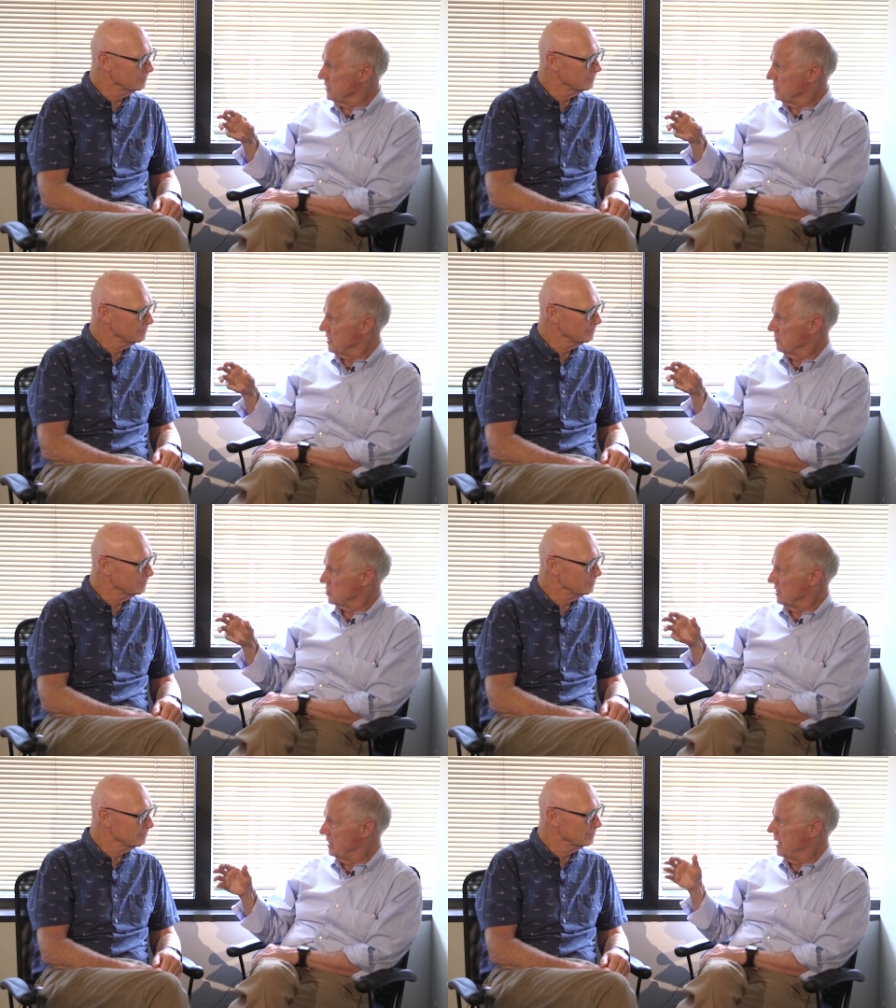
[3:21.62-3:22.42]

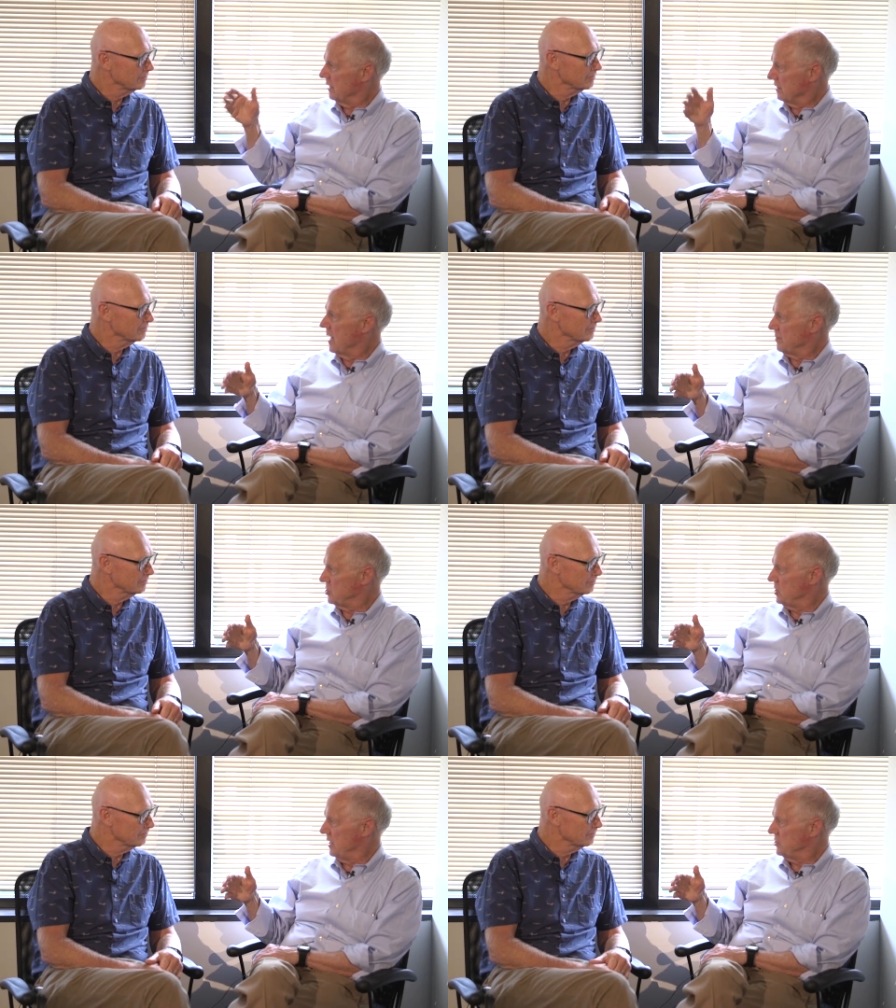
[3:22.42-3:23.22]
consumption and
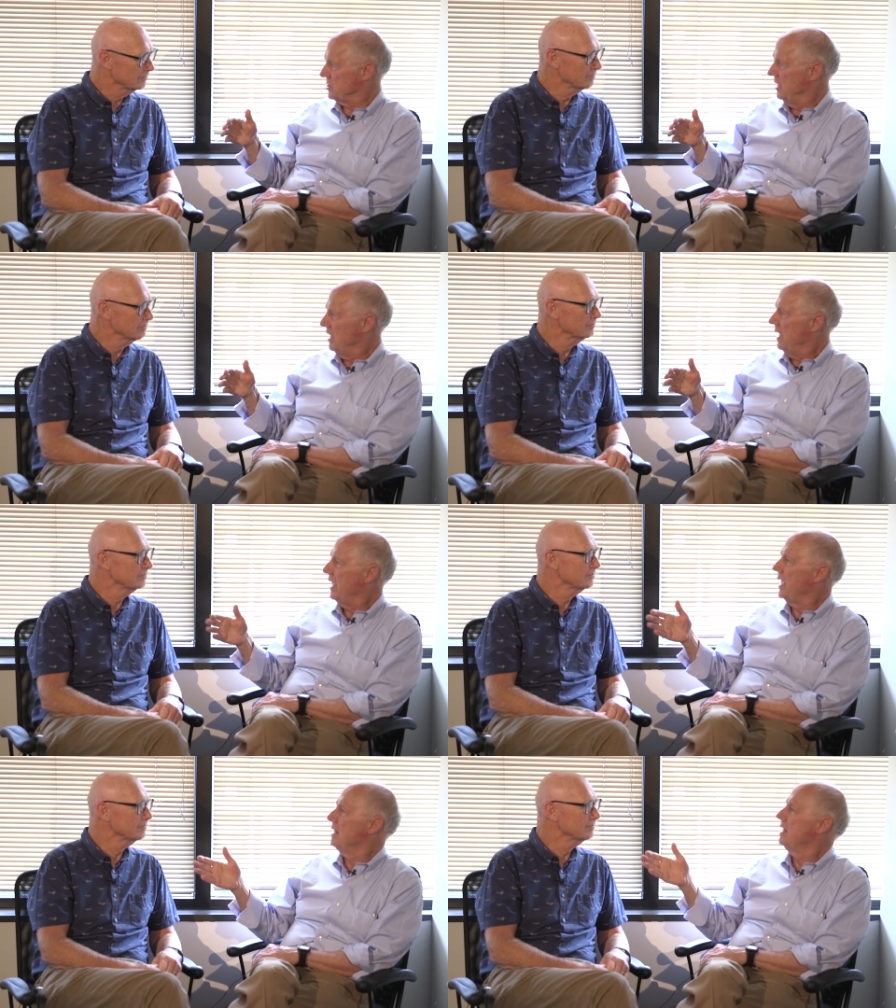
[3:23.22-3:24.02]
climate change,
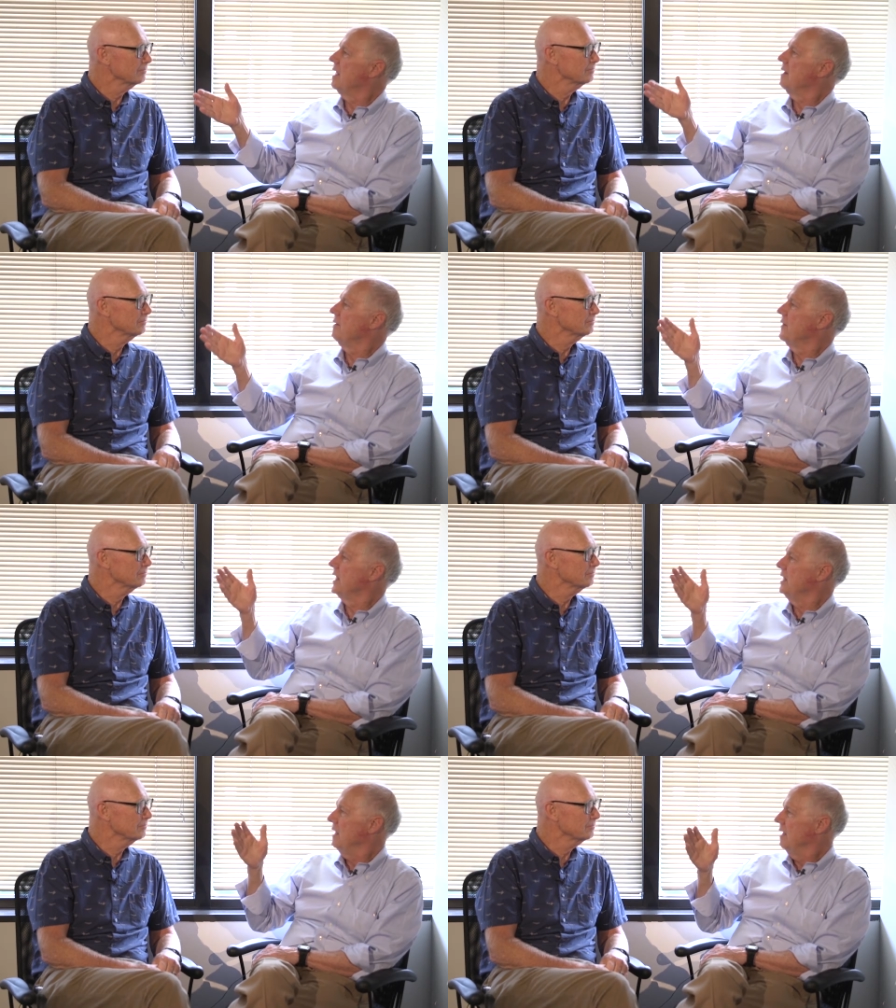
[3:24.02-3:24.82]
and
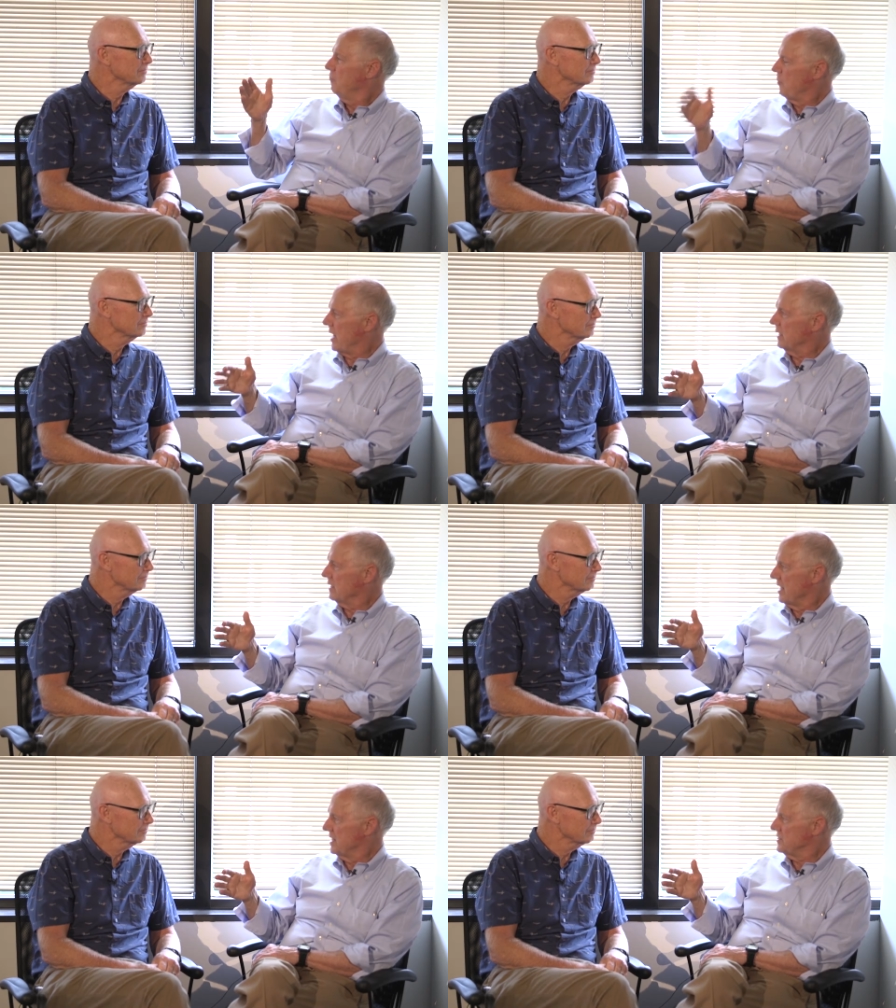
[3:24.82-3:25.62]
that
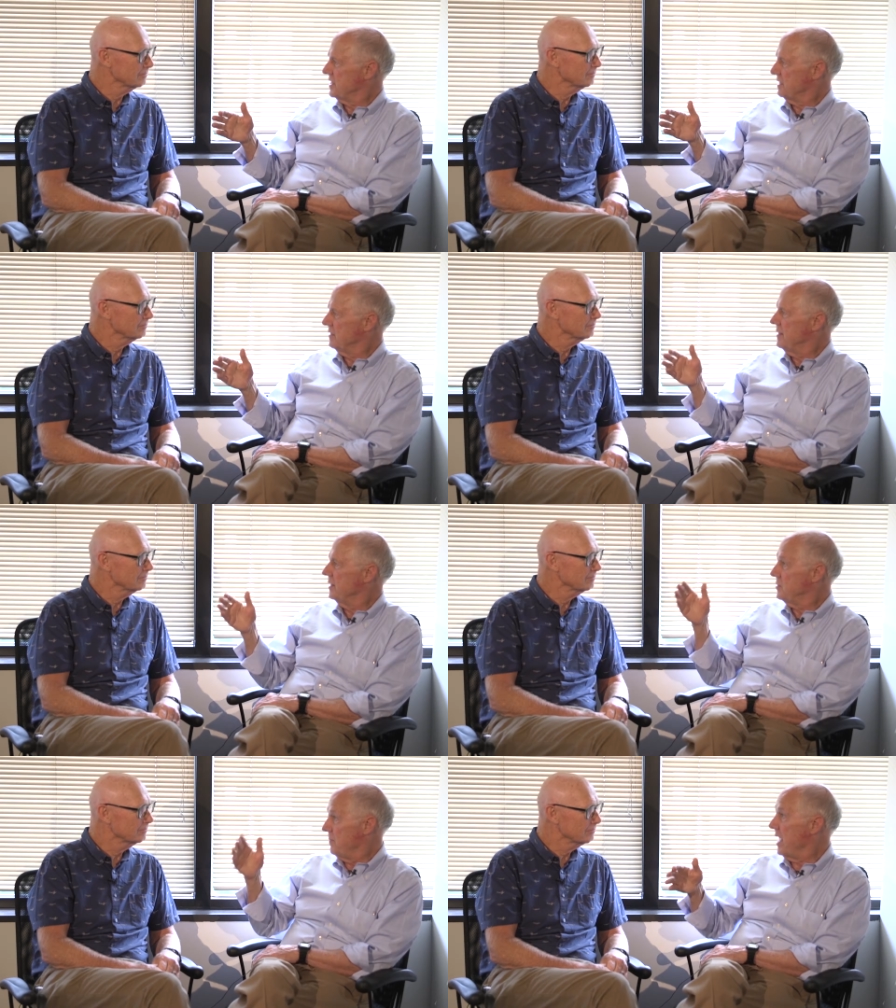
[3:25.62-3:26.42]
recognize that
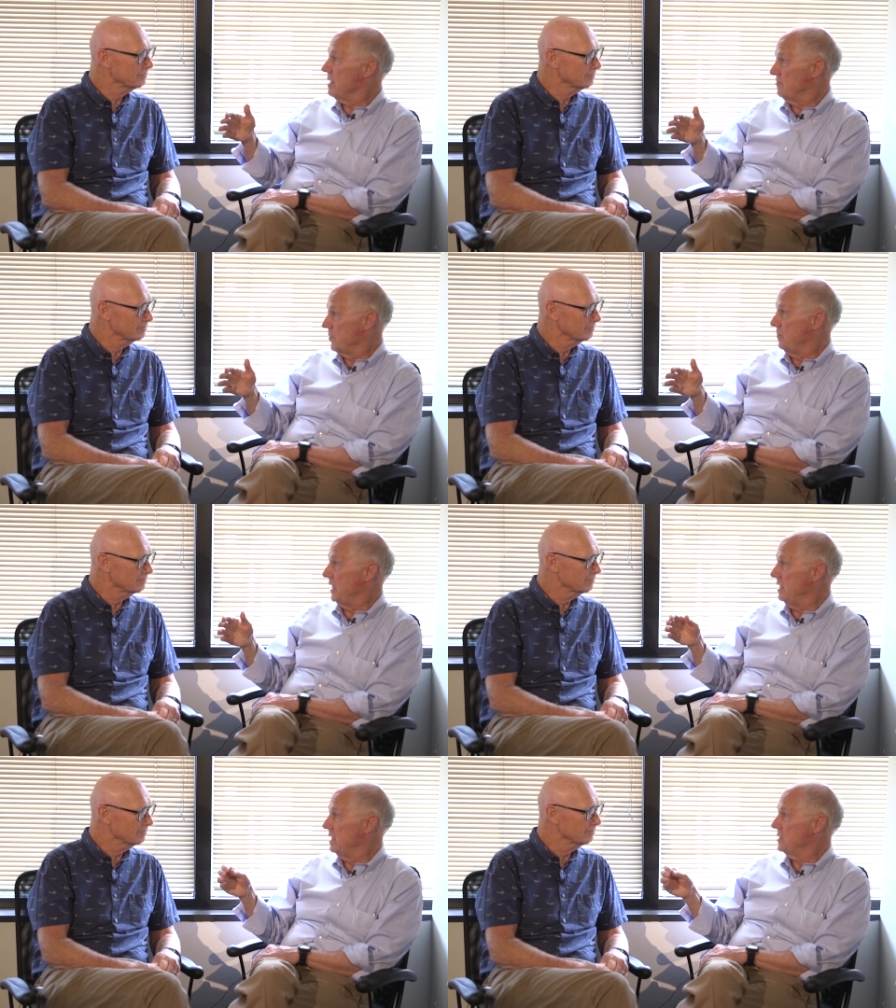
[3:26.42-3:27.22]
the demand for
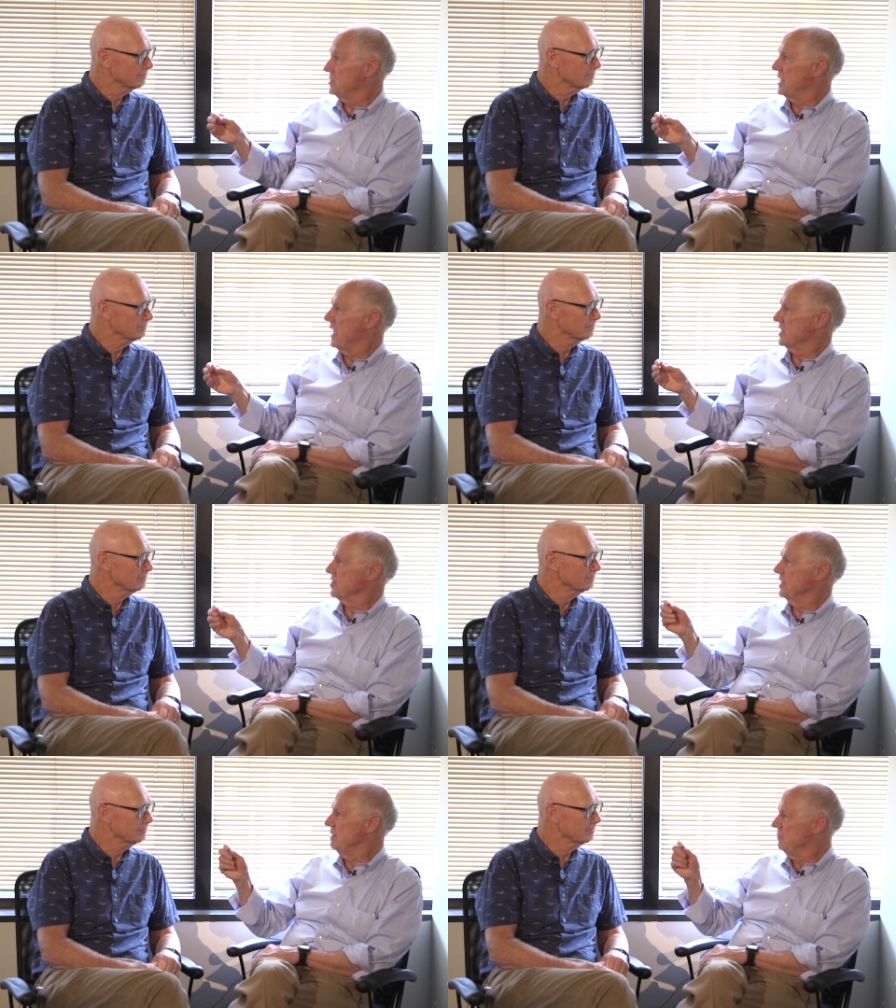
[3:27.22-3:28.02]
meat is
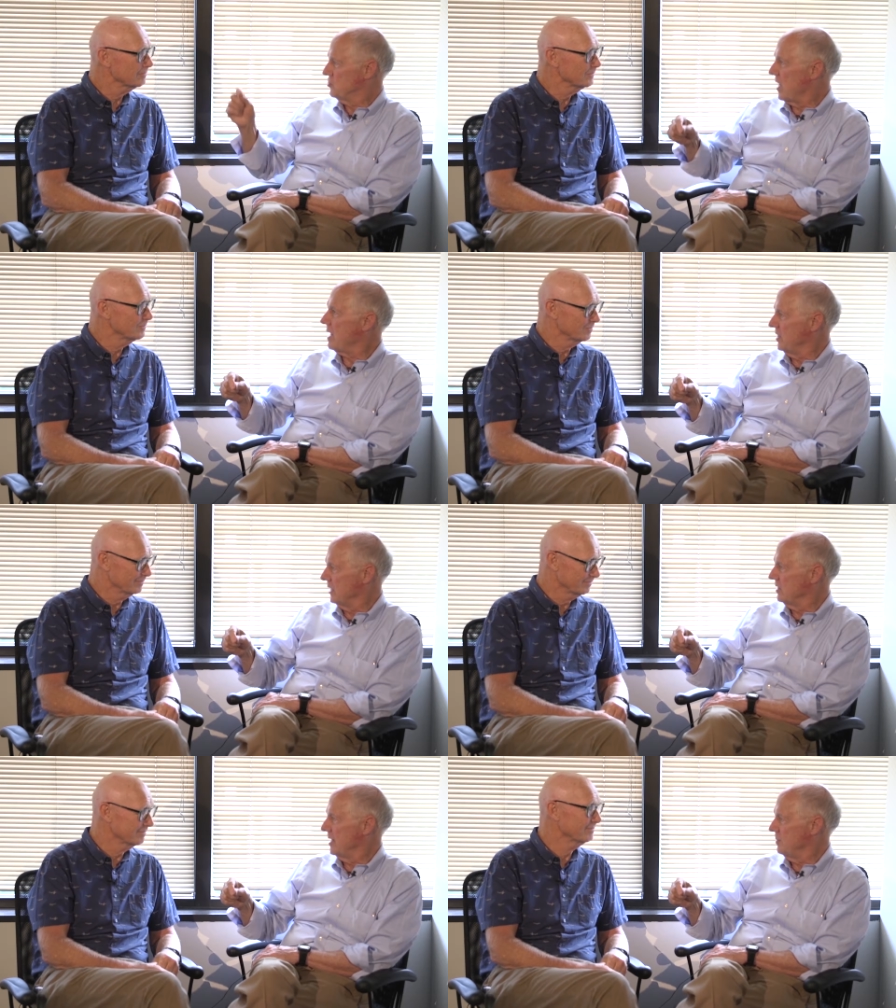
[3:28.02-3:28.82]
actually
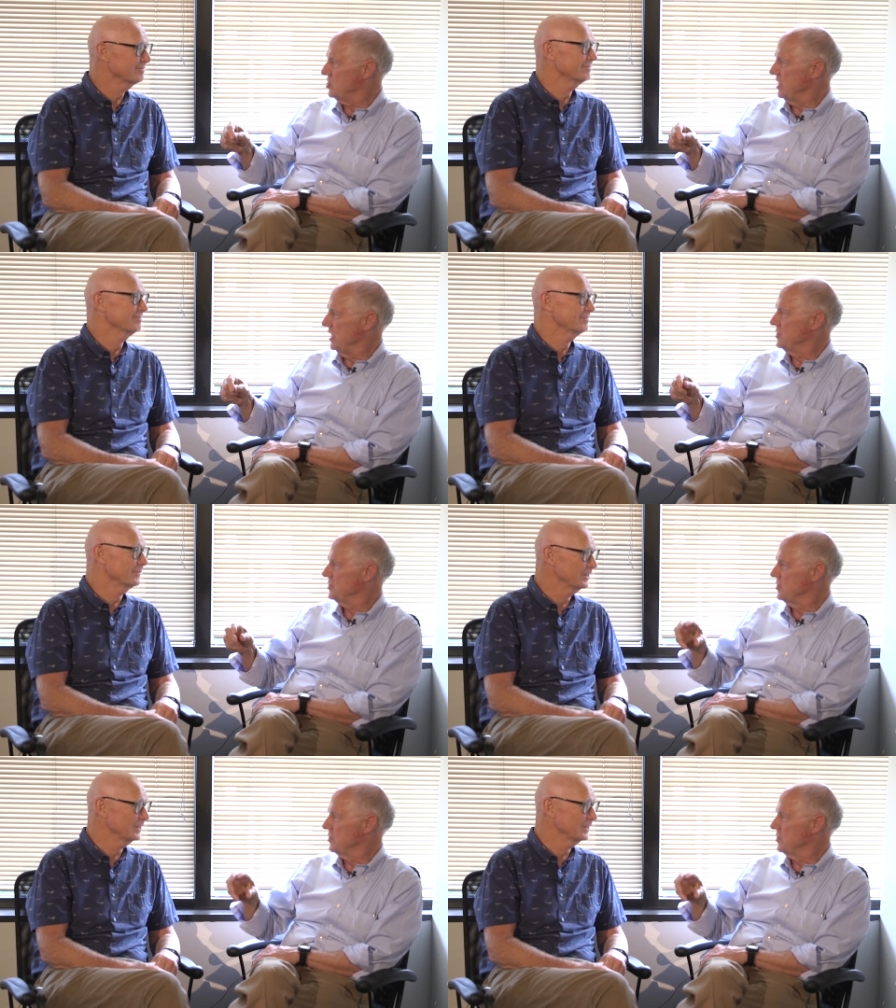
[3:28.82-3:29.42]
driving climate change.